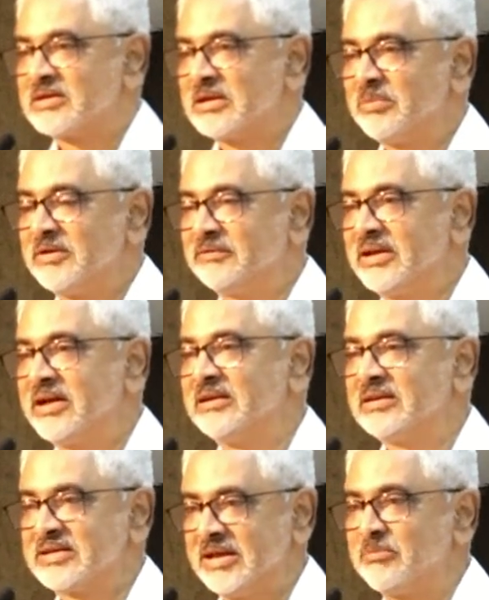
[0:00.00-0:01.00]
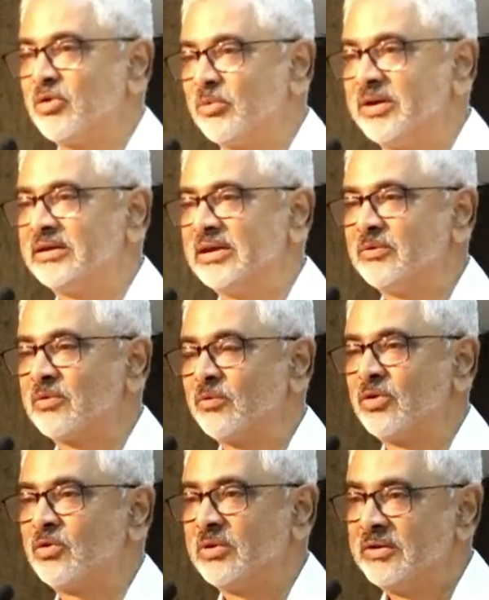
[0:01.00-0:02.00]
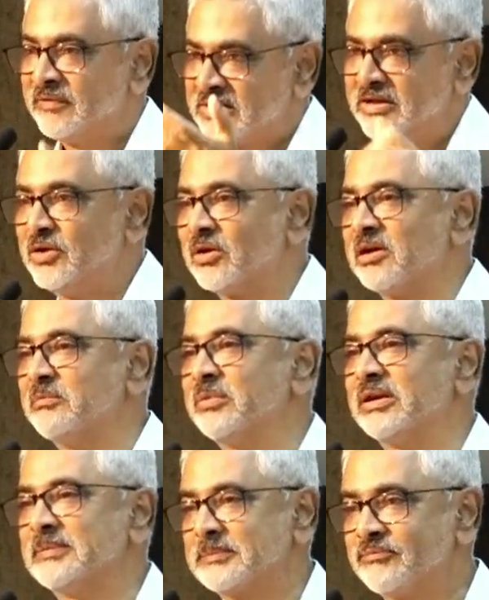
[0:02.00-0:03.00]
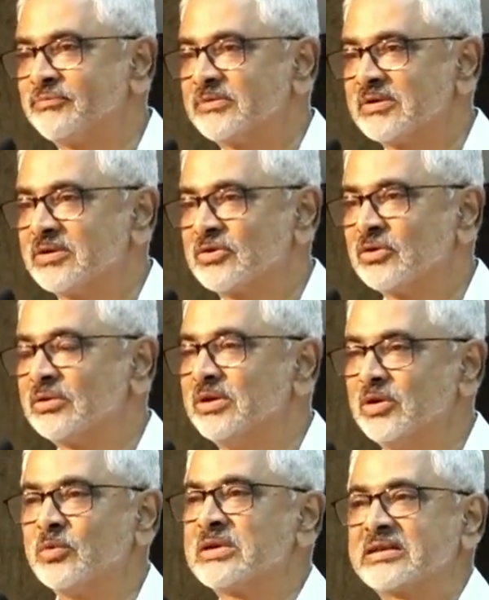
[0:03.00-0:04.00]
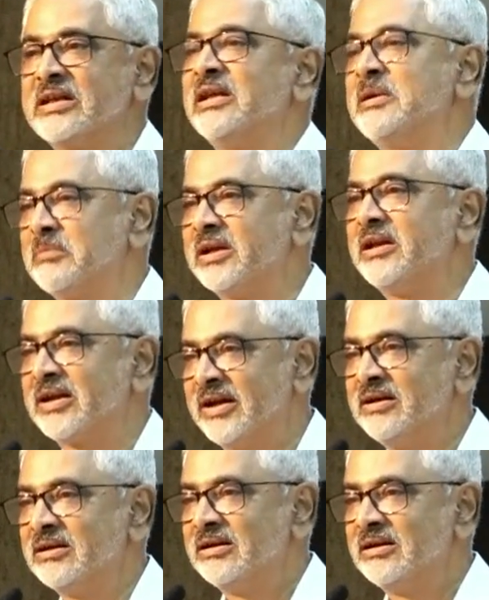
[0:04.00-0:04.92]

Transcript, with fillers: example, if they are in the same domain, they would want to invest in your company. So you would still need money, right?